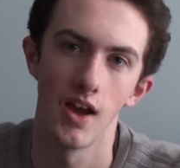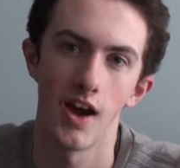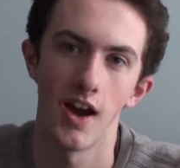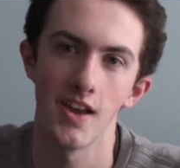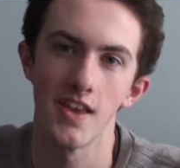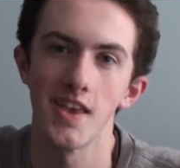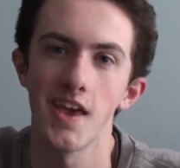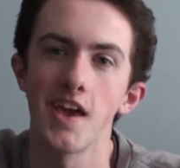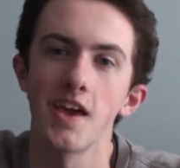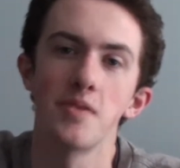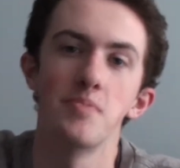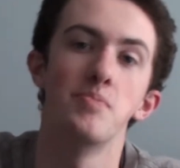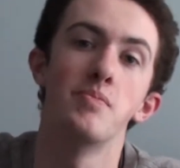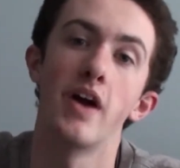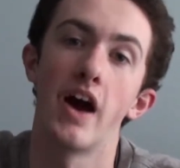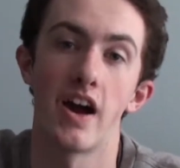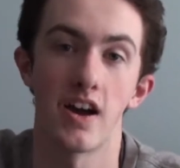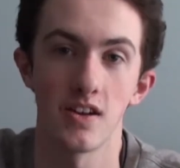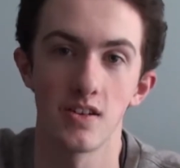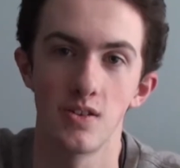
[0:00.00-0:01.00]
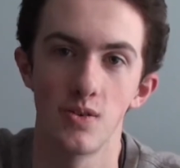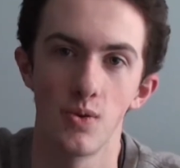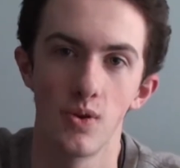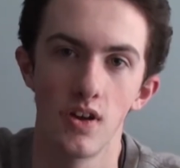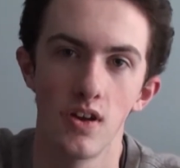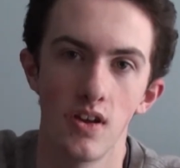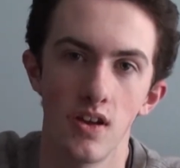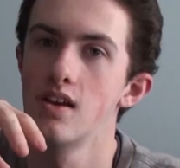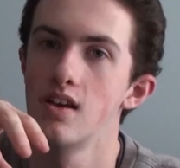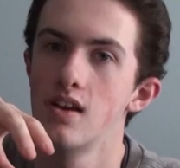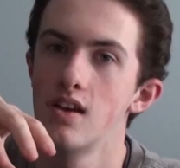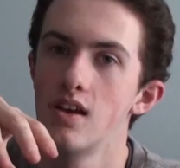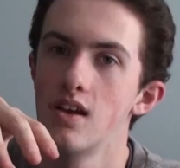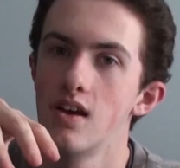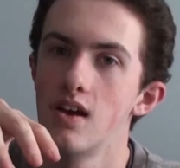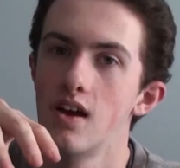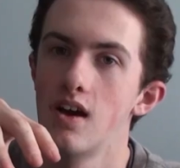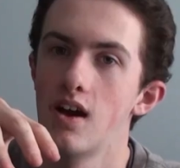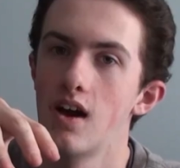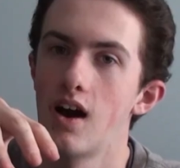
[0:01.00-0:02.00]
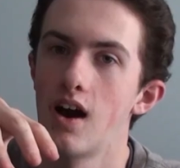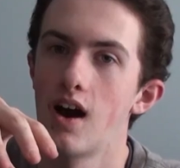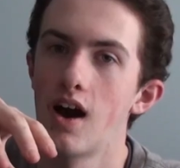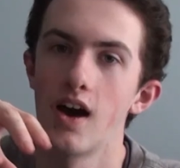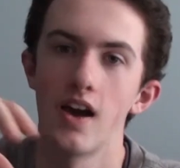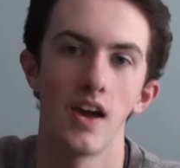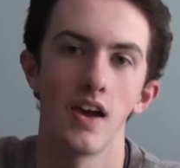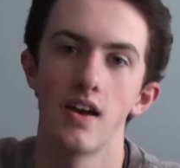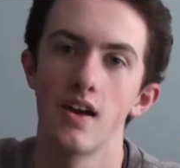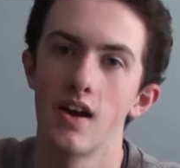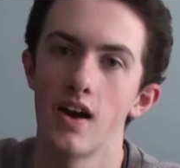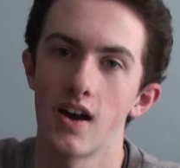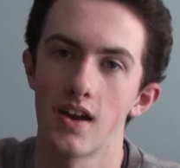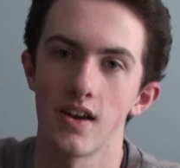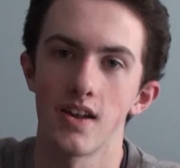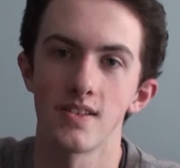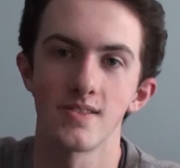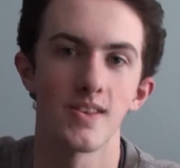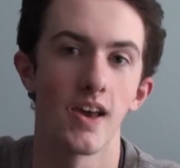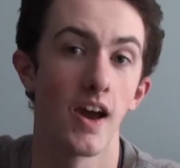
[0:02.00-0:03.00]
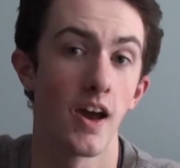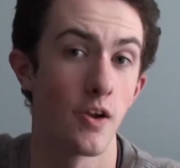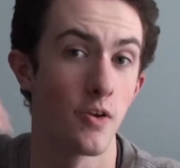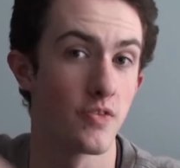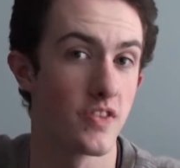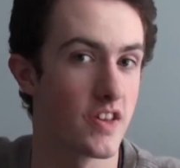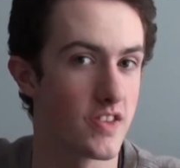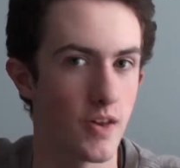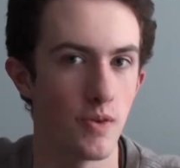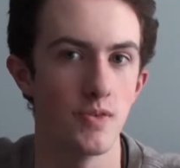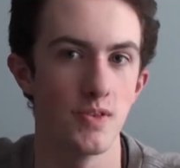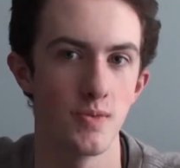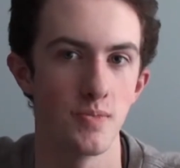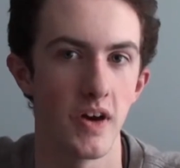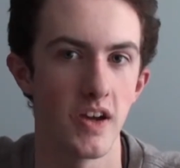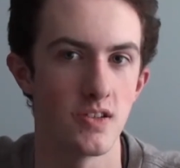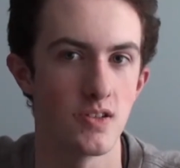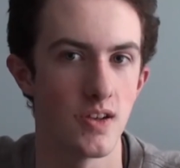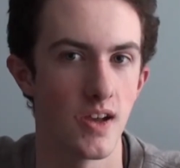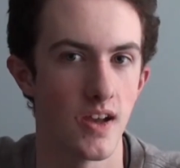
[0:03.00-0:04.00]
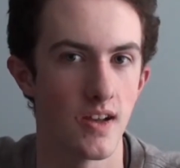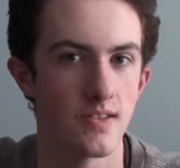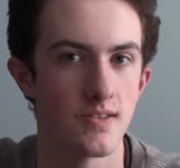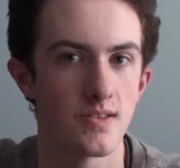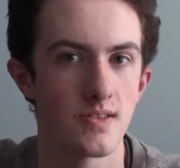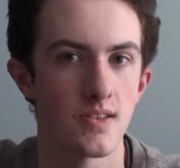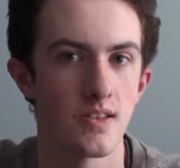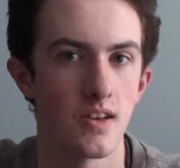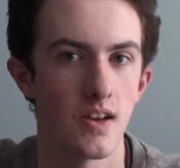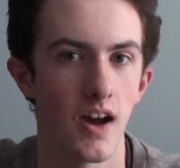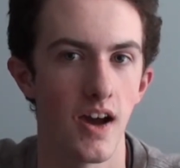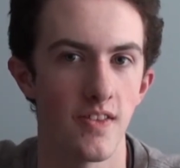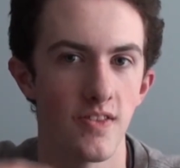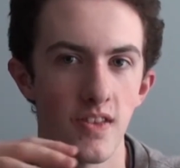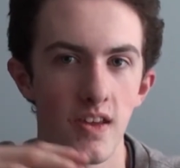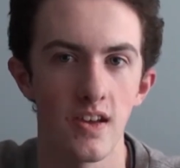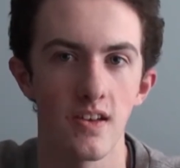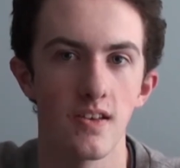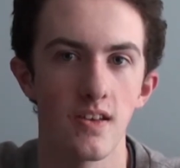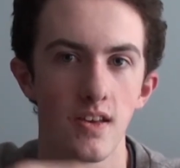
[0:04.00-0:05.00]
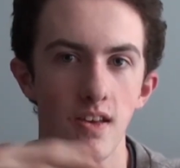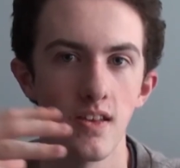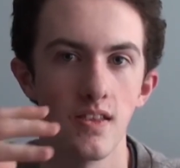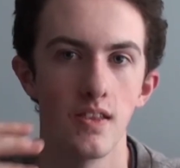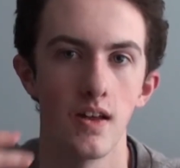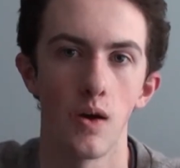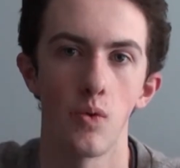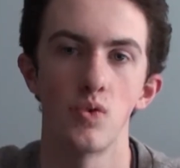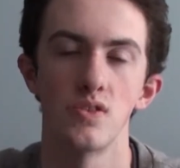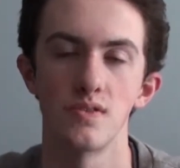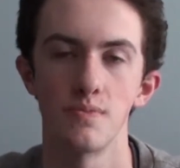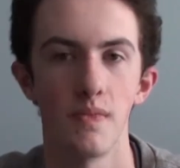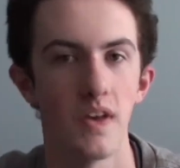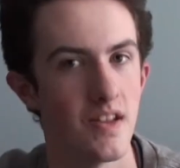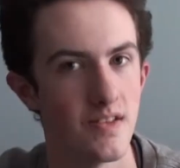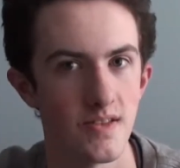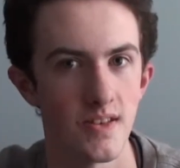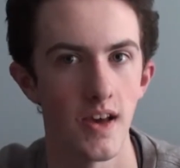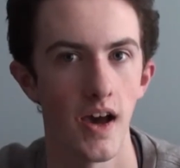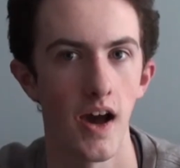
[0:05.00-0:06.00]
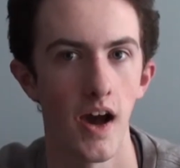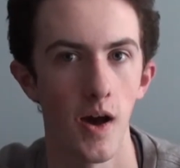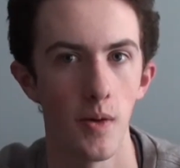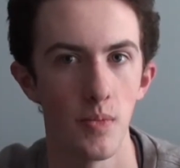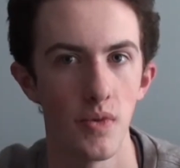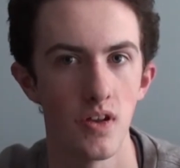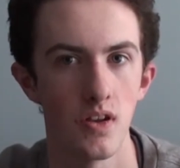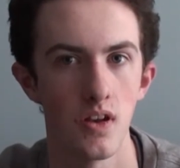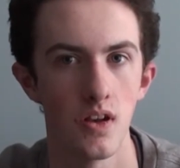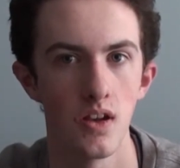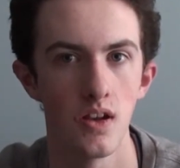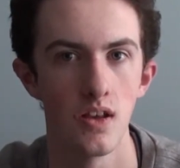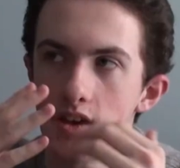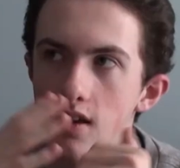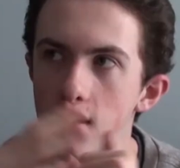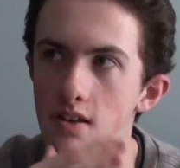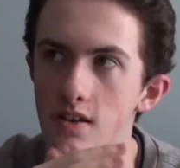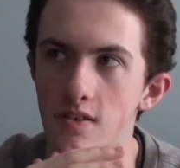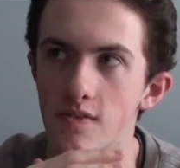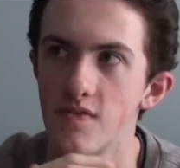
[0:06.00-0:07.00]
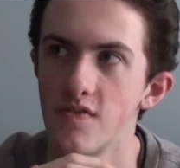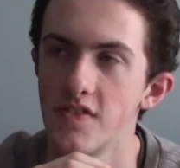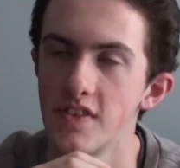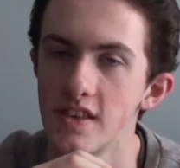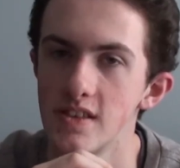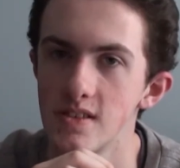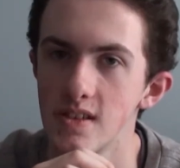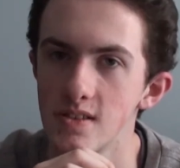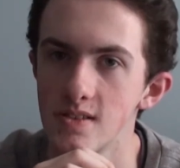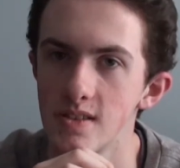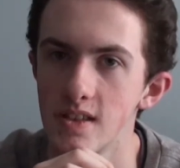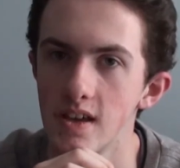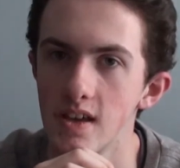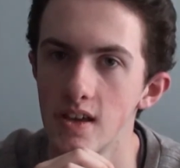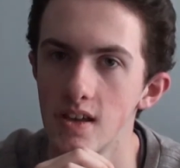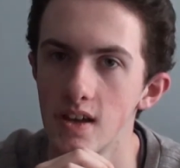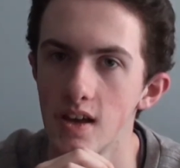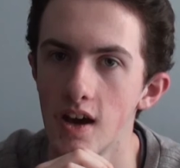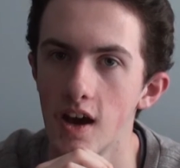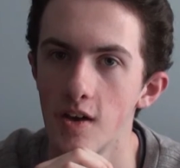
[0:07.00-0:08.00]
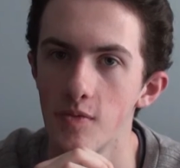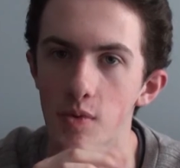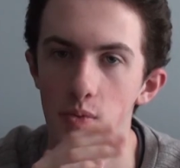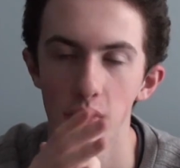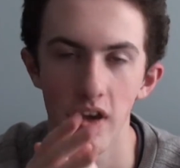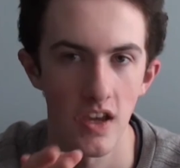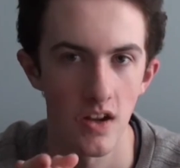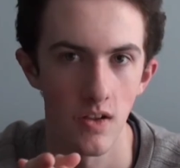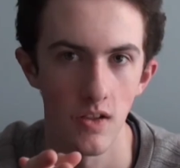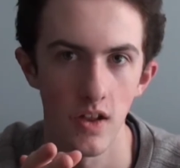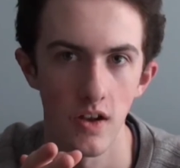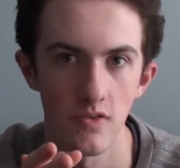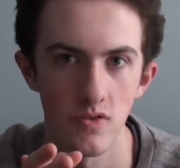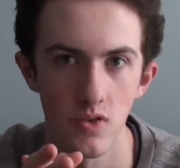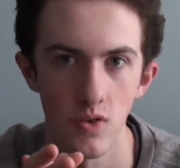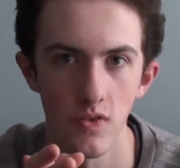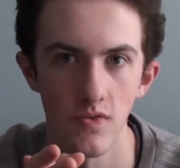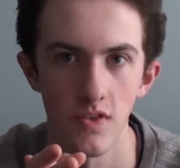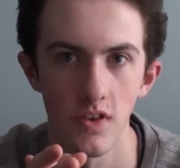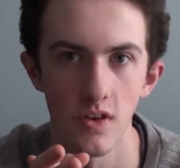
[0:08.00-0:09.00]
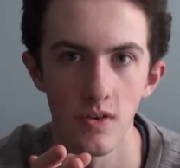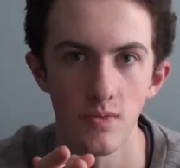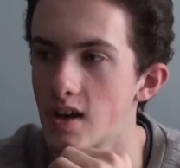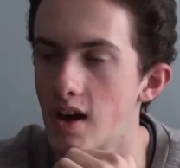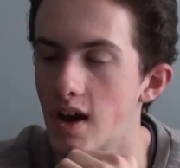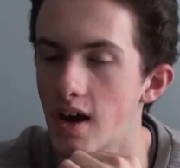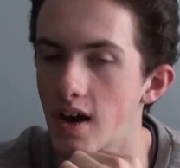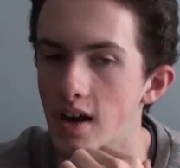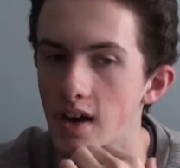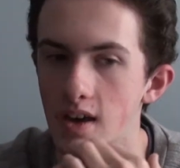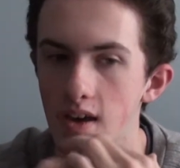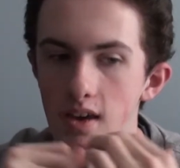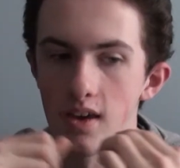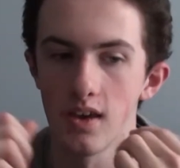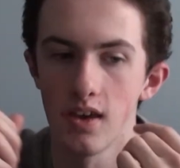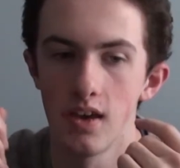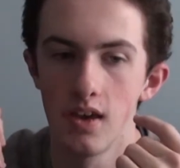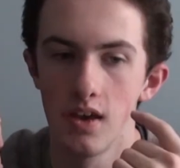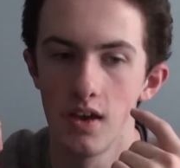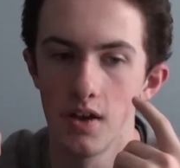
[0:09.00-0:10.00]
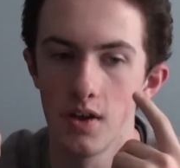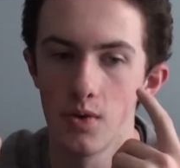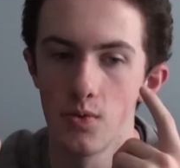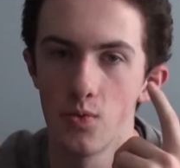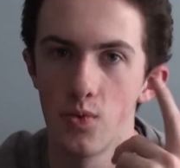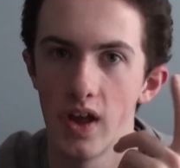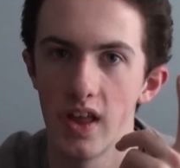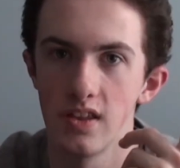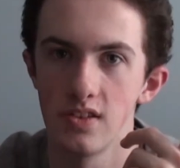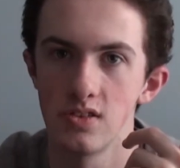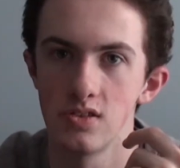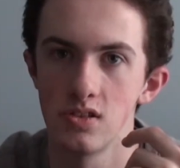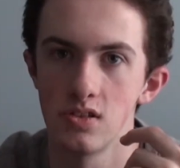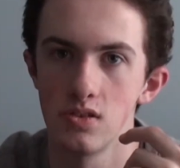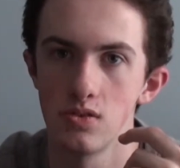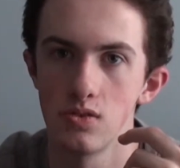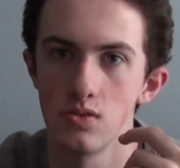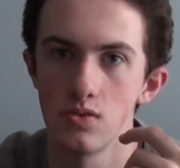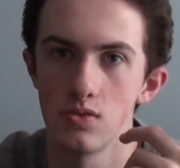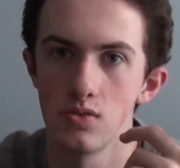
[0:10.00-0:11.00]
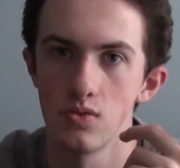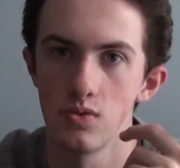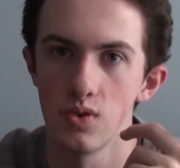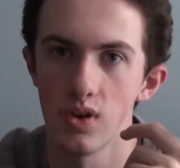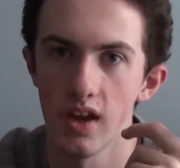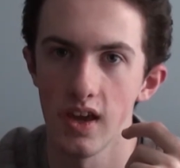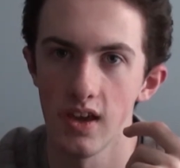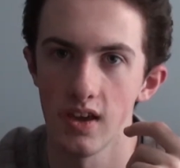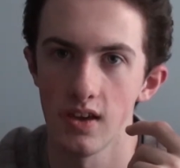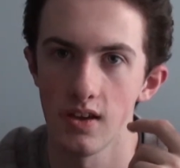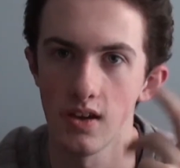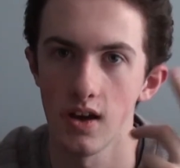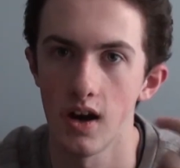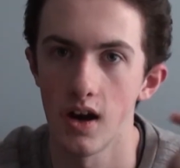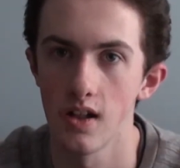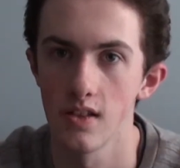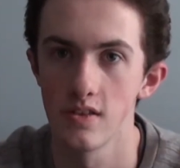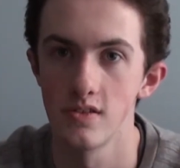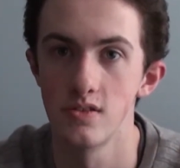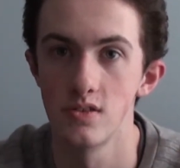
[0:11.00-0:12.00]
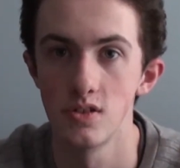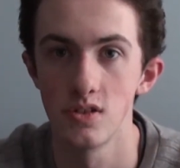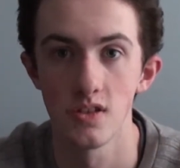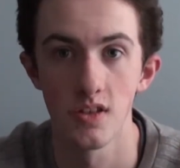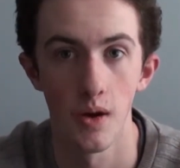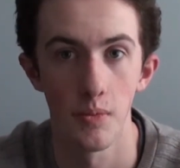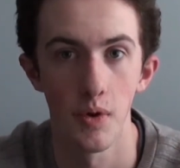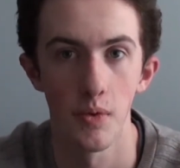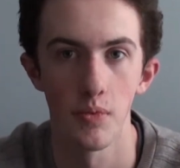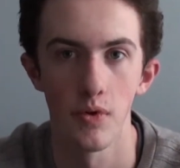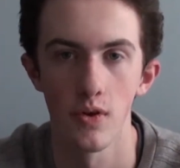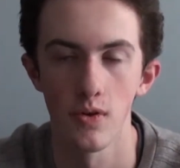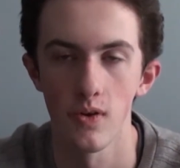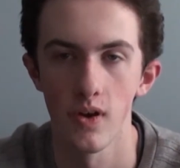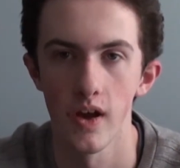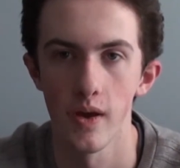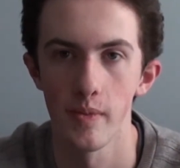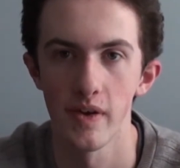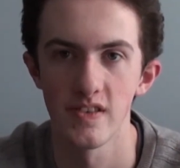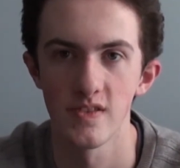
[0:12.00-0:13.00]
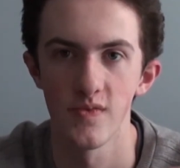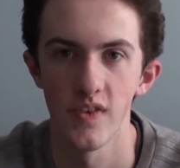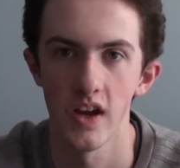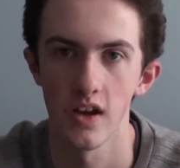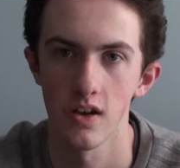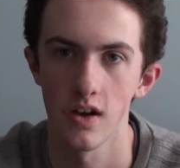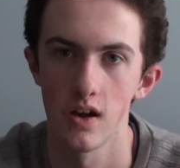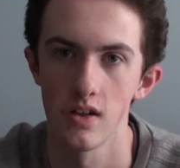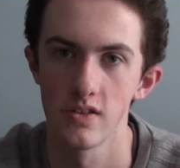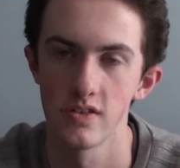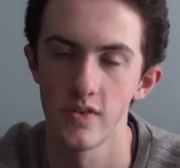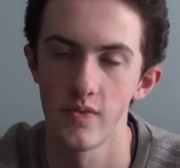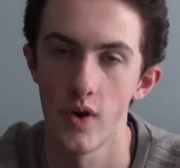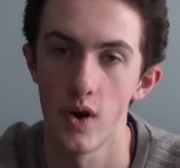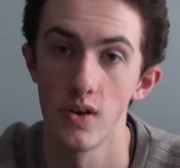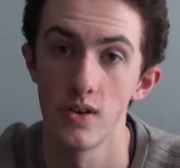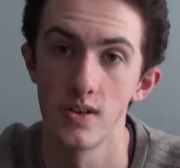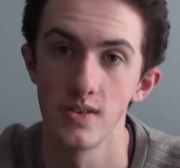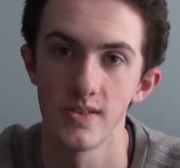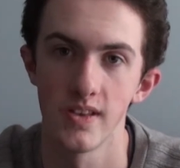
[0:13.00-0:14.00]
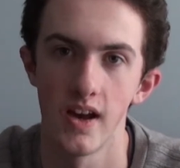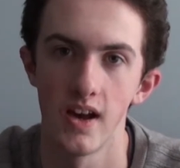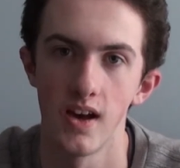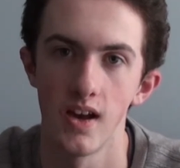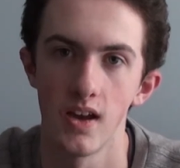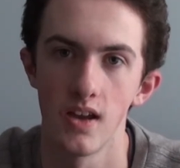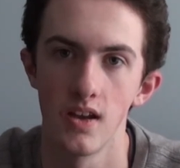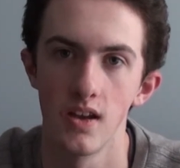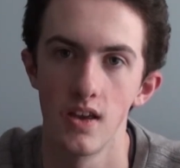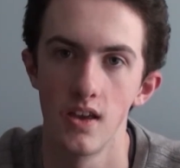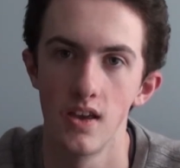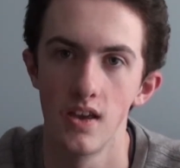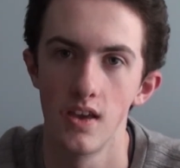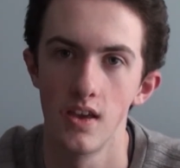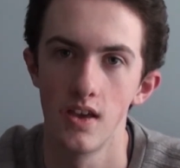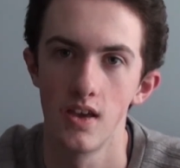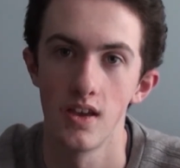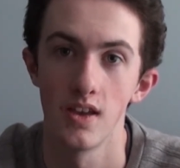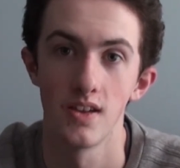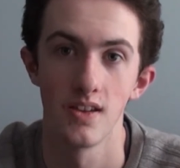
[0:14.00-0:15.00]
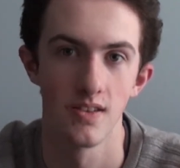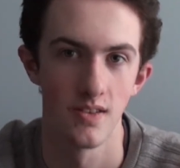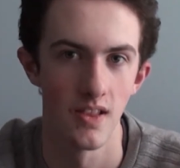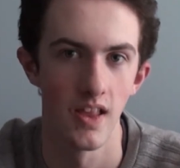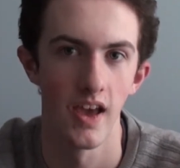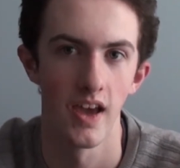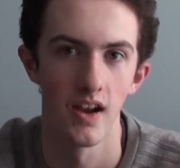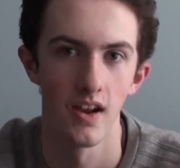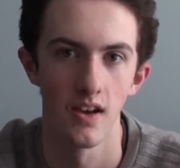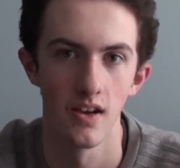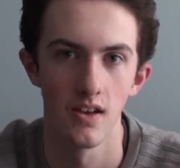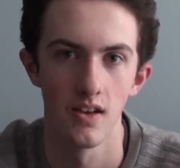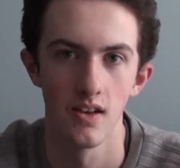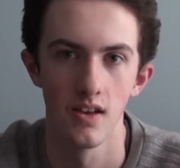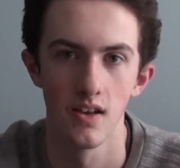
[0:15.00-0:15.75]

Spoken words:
I came back to it. I gotta say, I don't think that was by chance. I think that was meant to happen. Since then, I've been making a lot of short films. I went to a college summer program at Savannah College of Art and Design in Atlanta.